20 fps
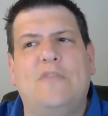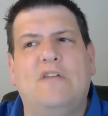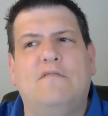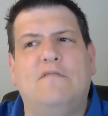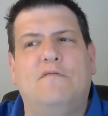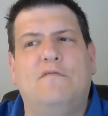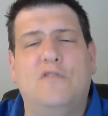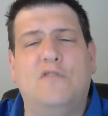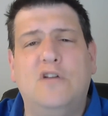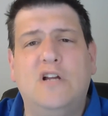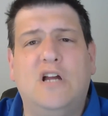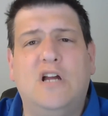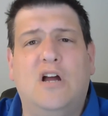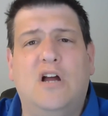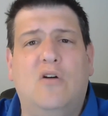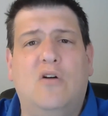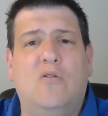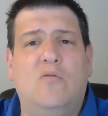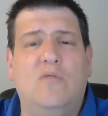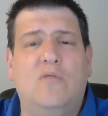
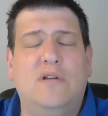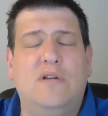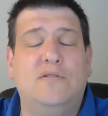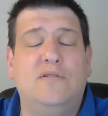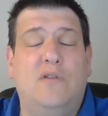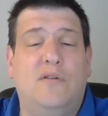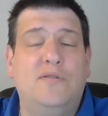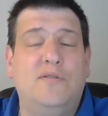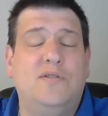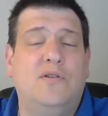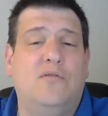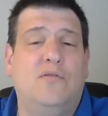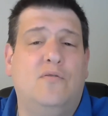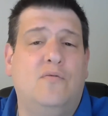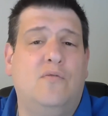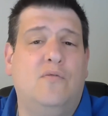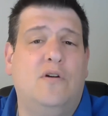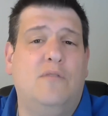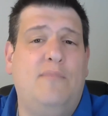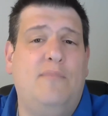Vertigo is
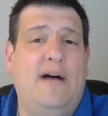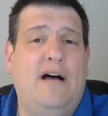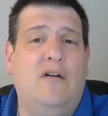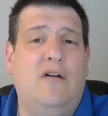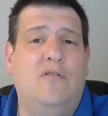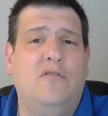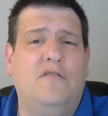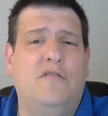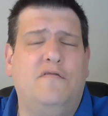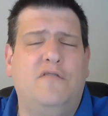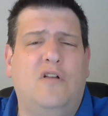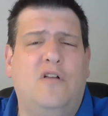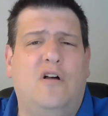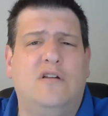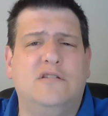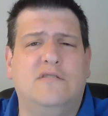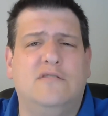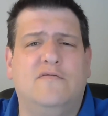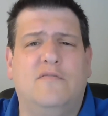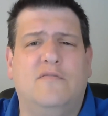also about the
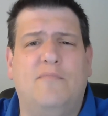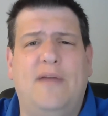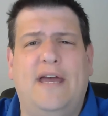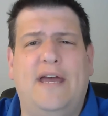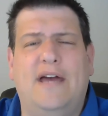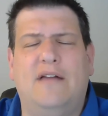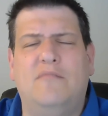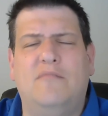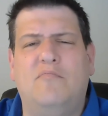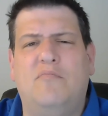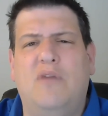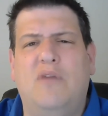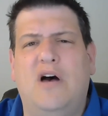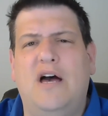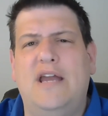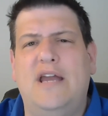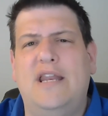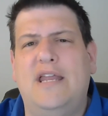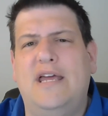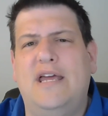flaws of a man,
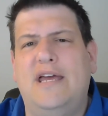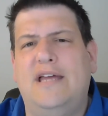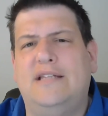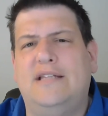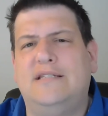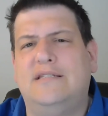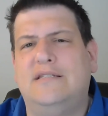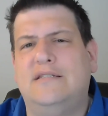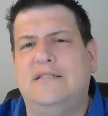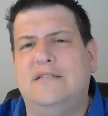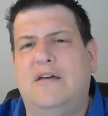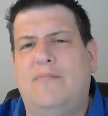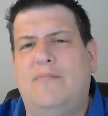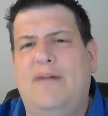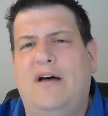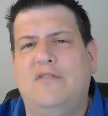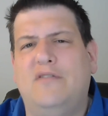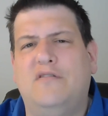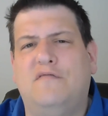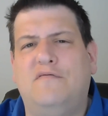but it's
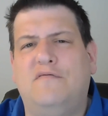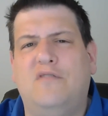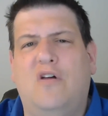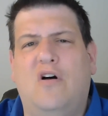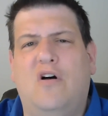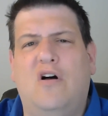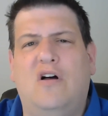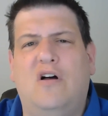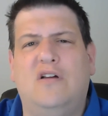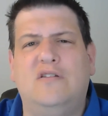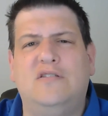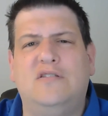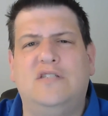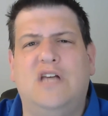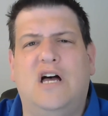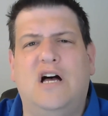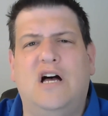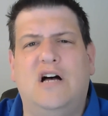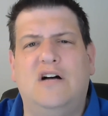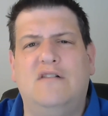about the flaws
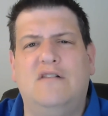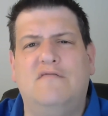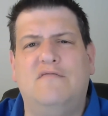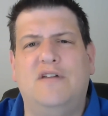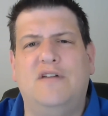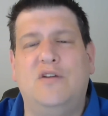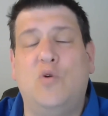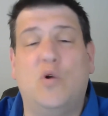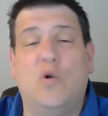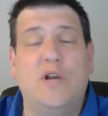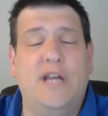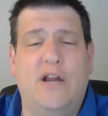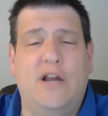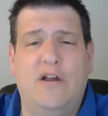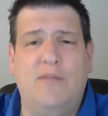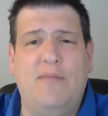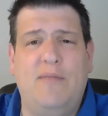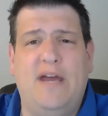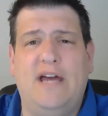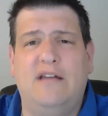of an
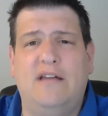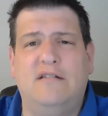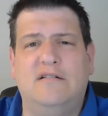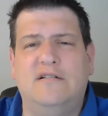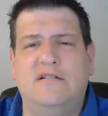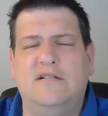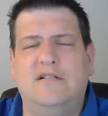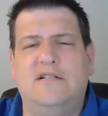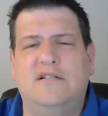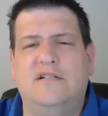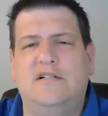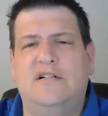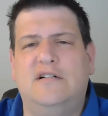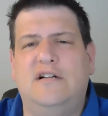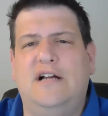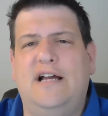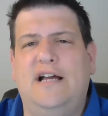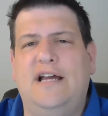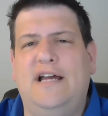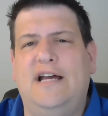ordinary man
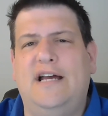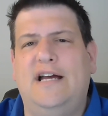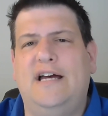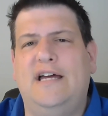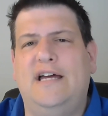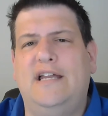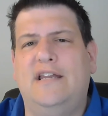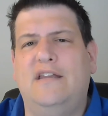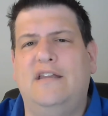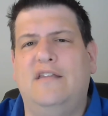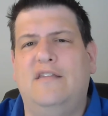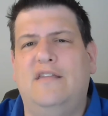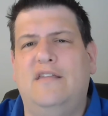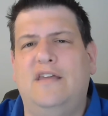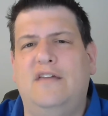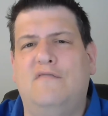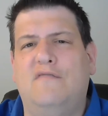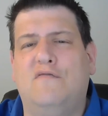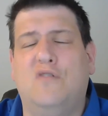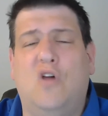and
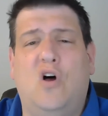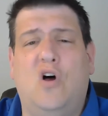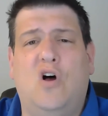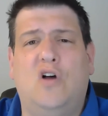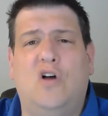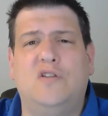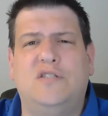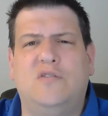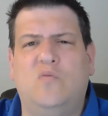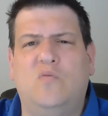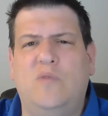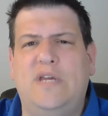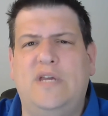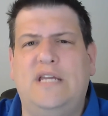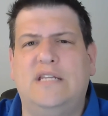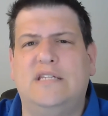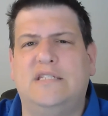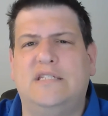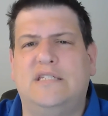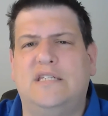the flaws and
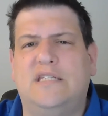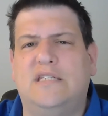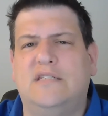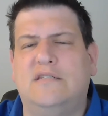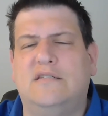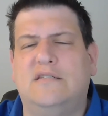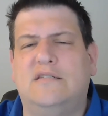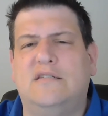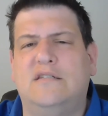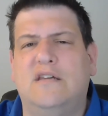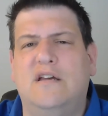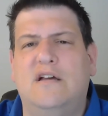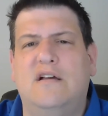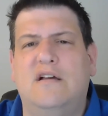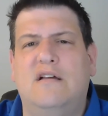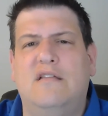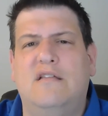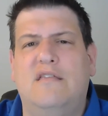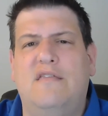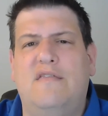weaknesses
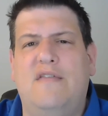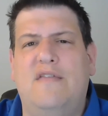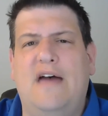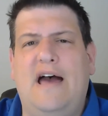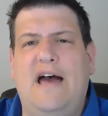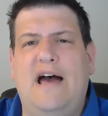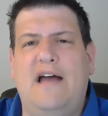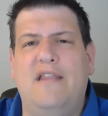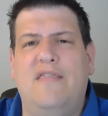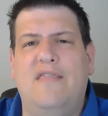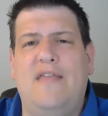that